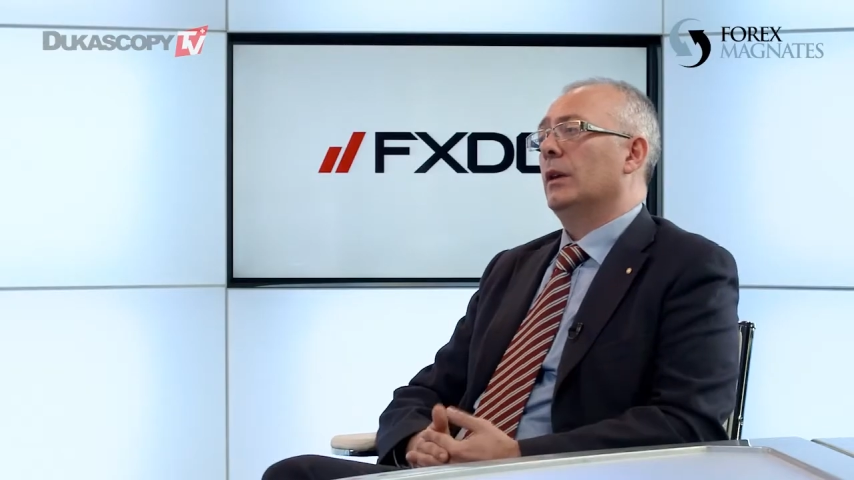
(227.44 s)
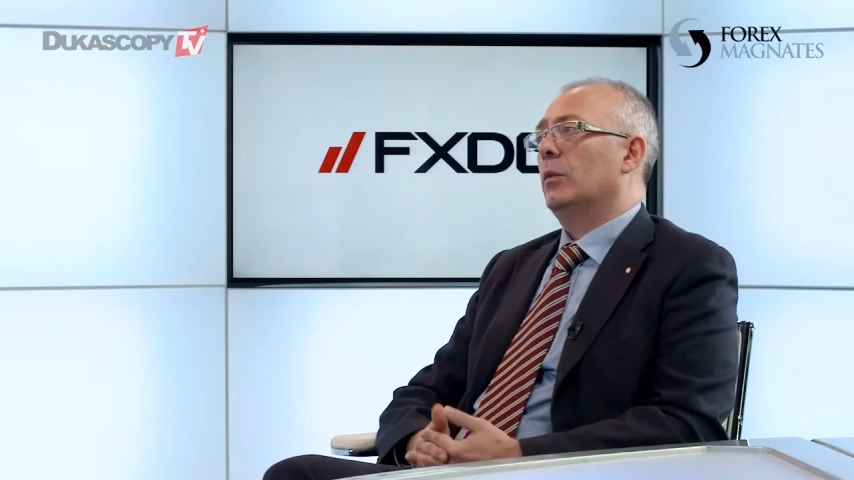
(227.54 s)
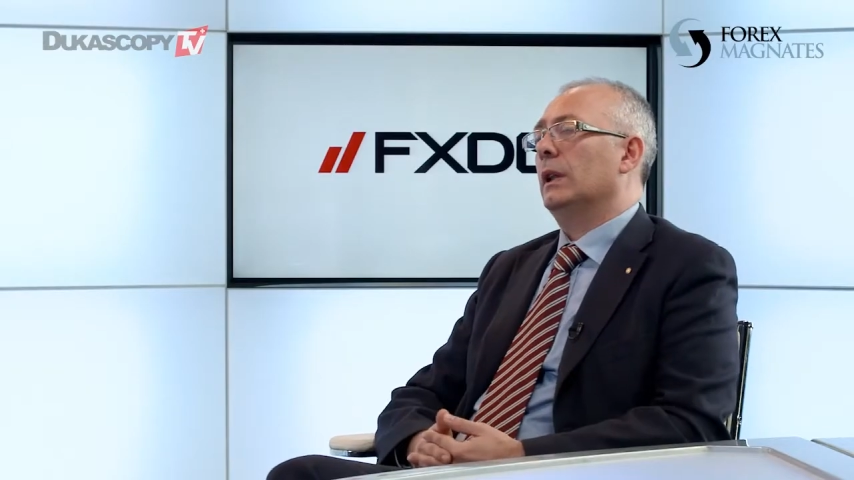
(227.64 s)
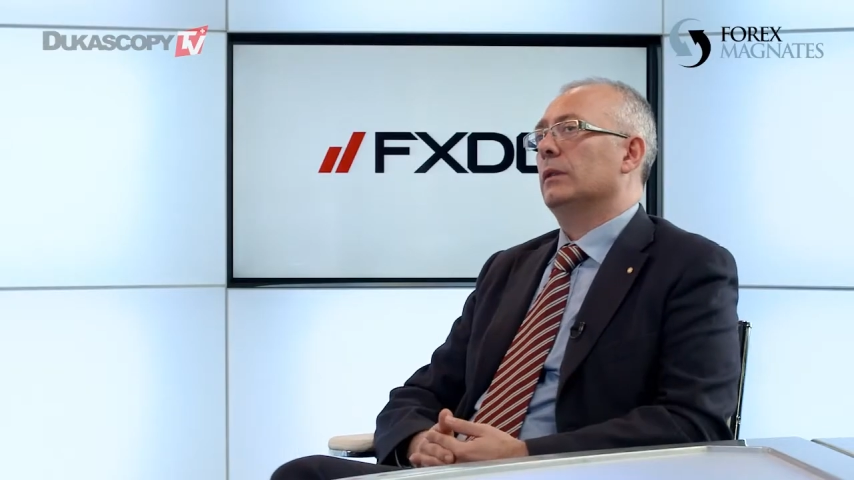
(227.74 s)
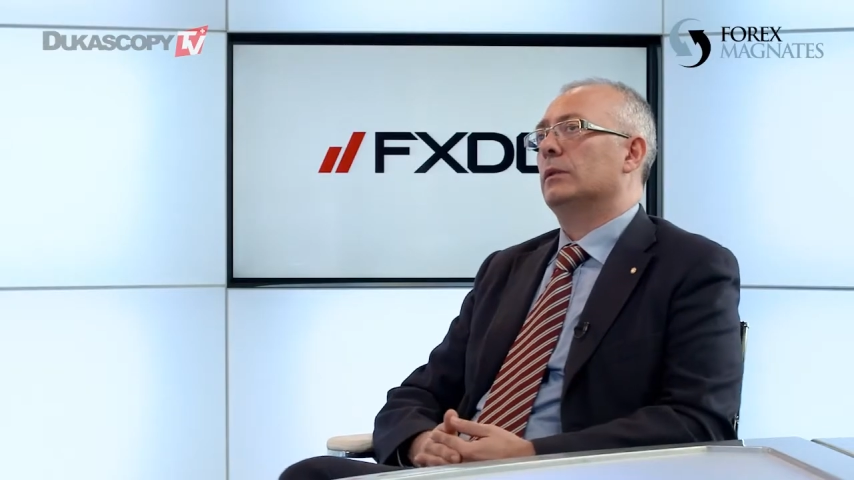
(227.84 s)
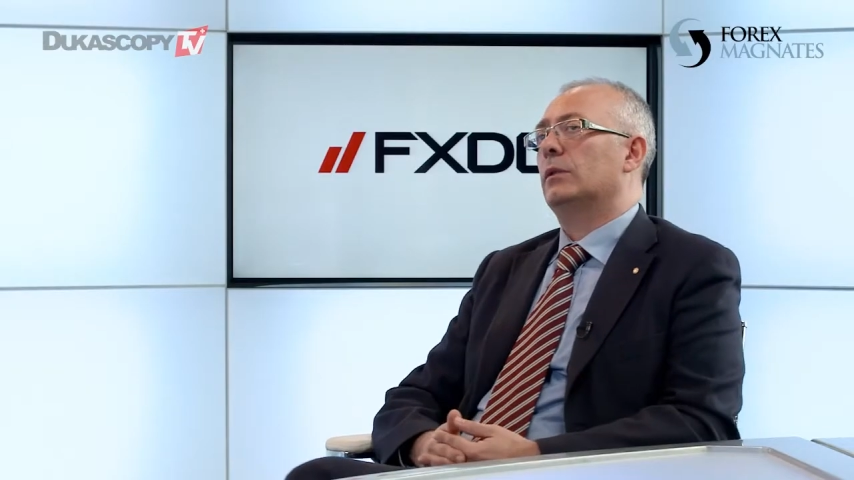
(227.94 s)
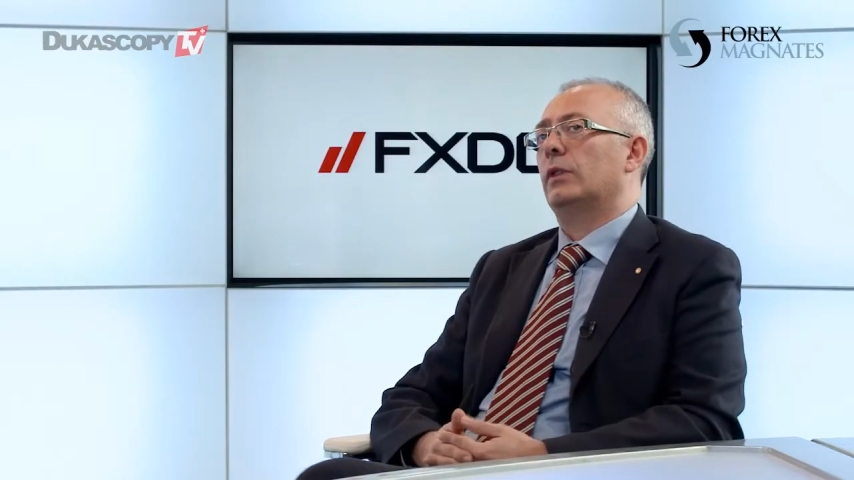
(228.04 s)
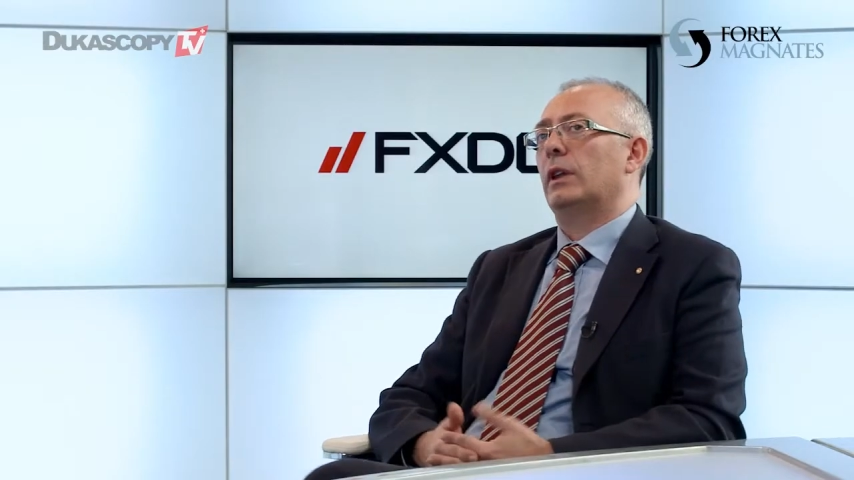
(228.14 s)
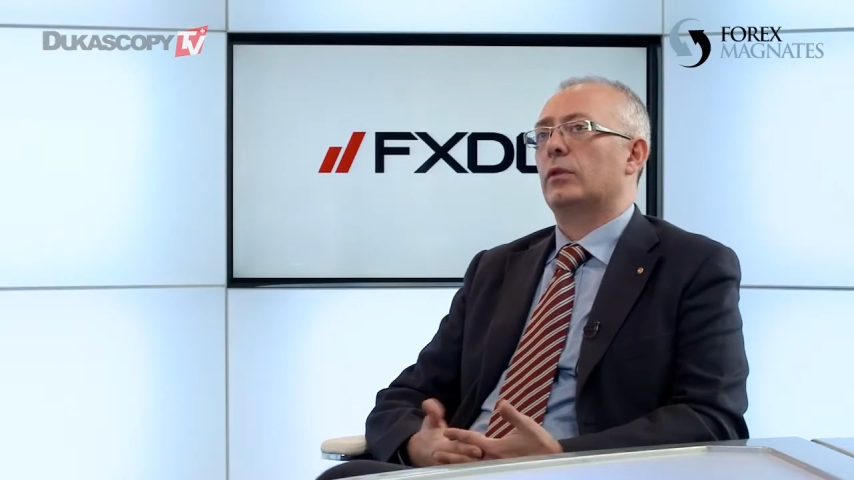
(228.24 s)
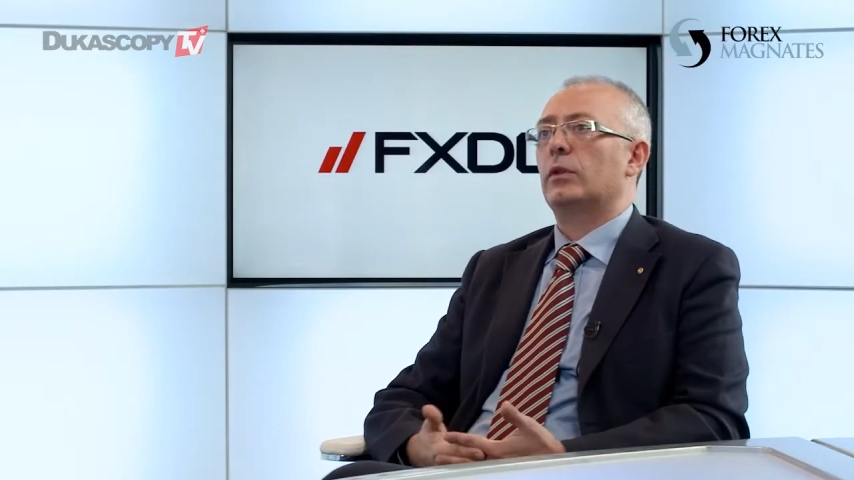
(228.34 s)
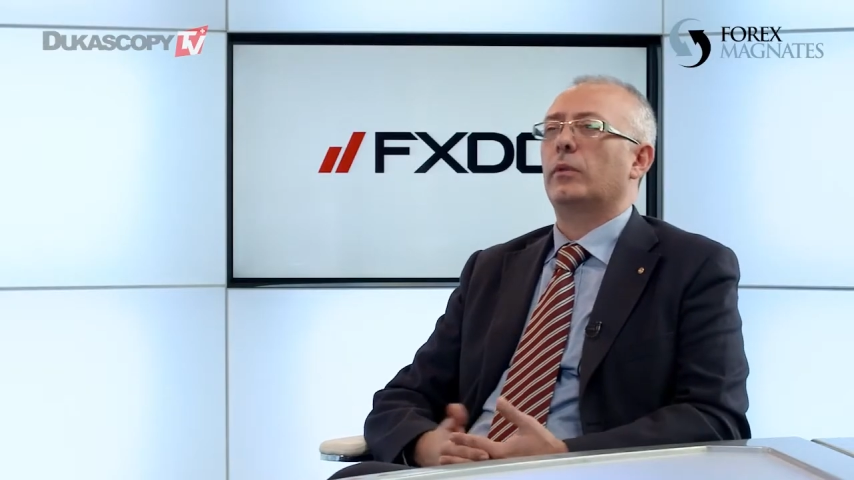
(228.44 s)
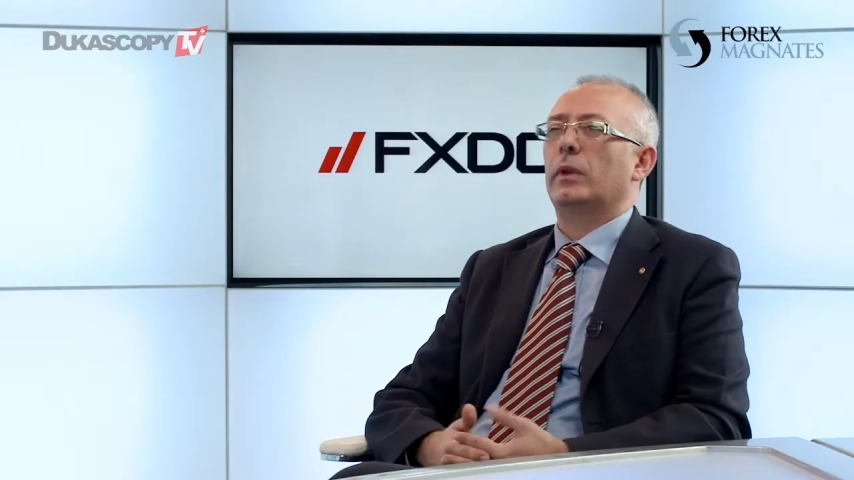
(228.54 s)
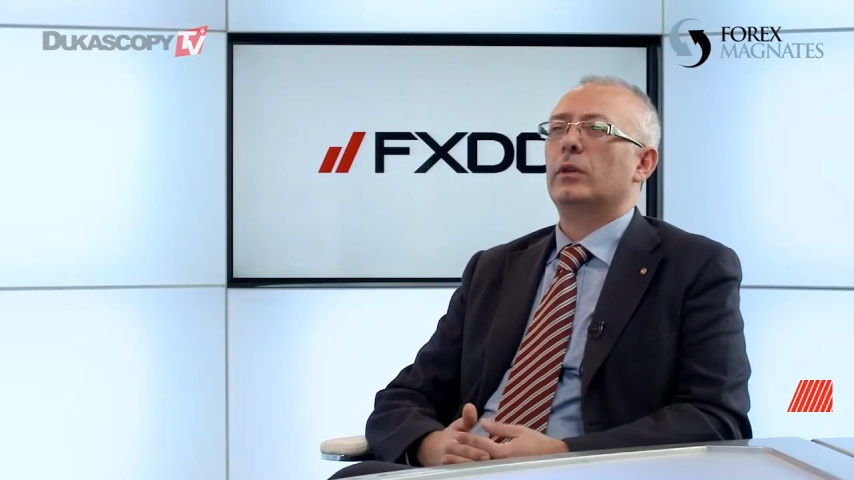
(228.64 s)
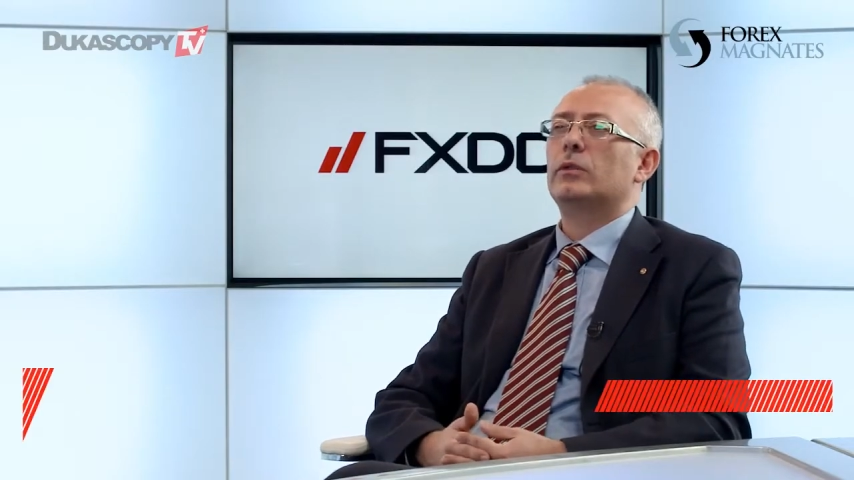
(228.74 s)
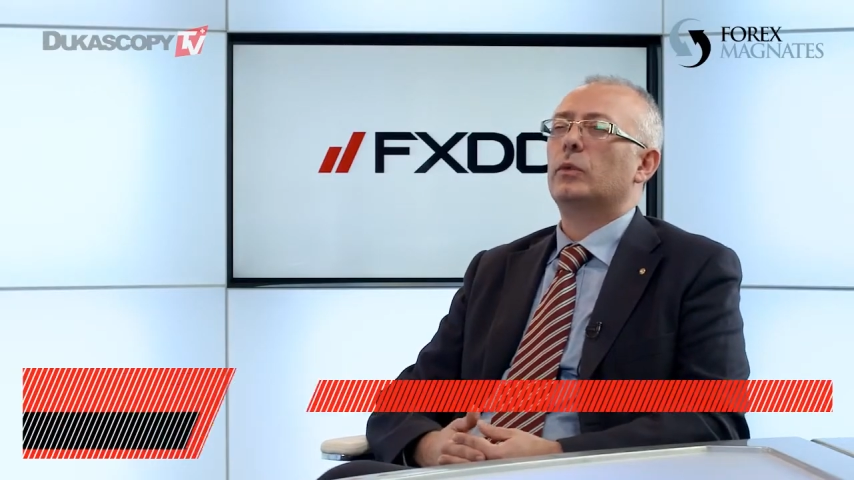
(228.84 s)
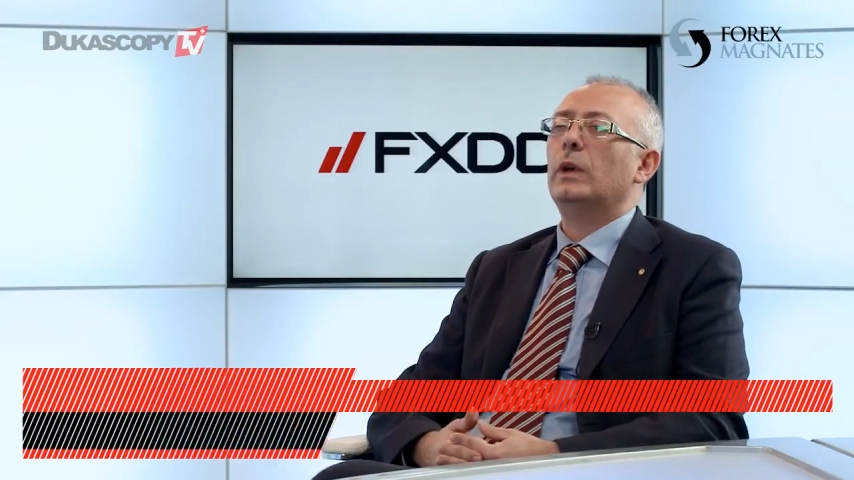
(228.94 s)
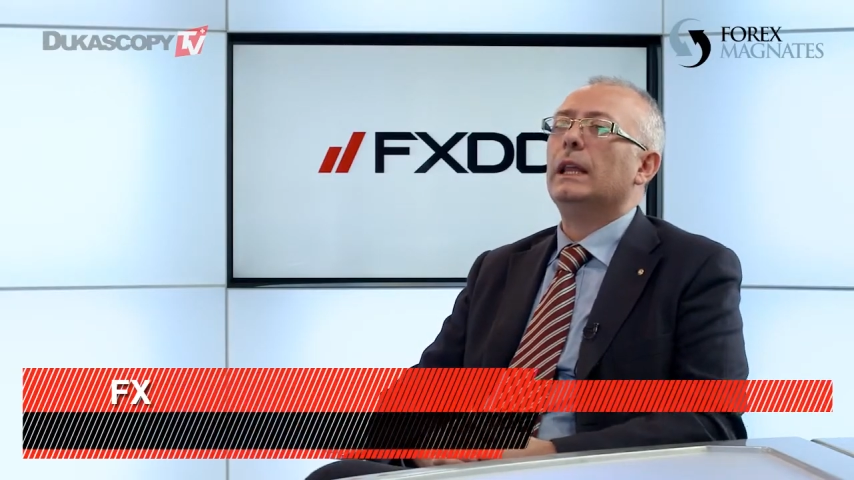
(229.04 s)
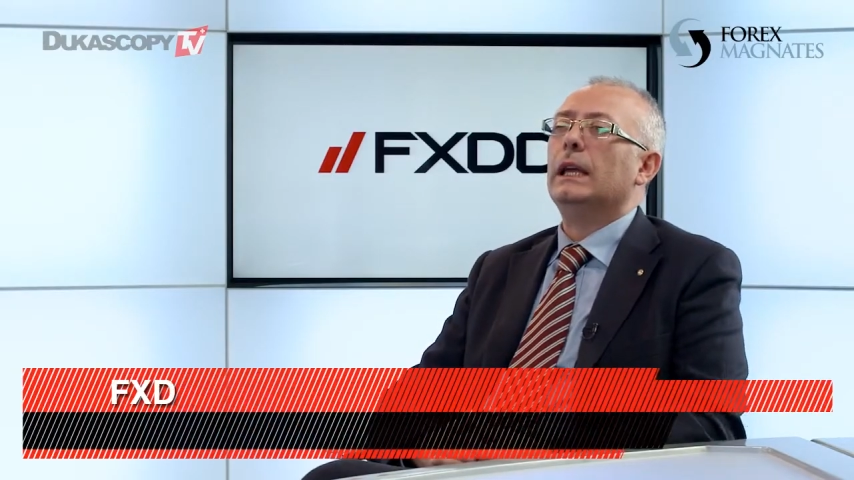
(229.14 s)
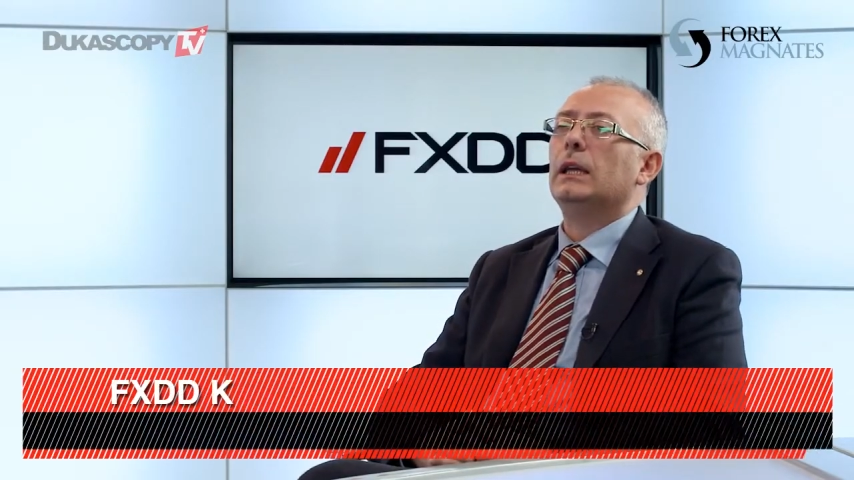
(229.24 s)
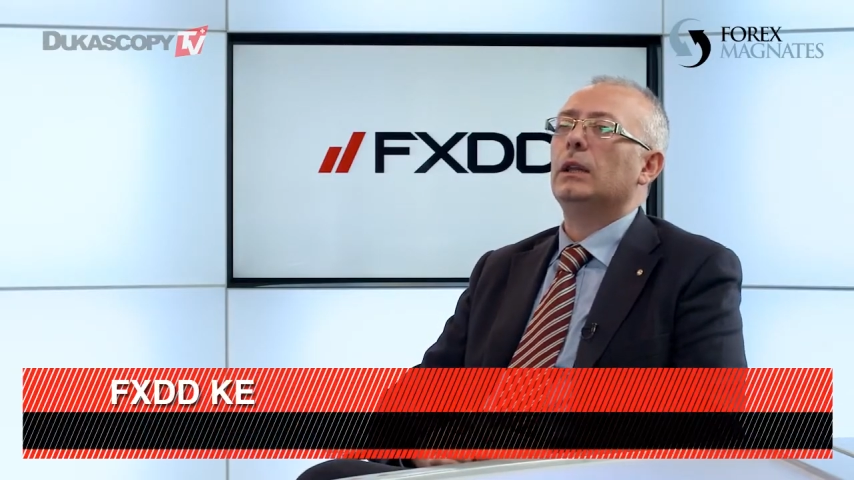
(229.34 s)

Well, to say the truth, we don't really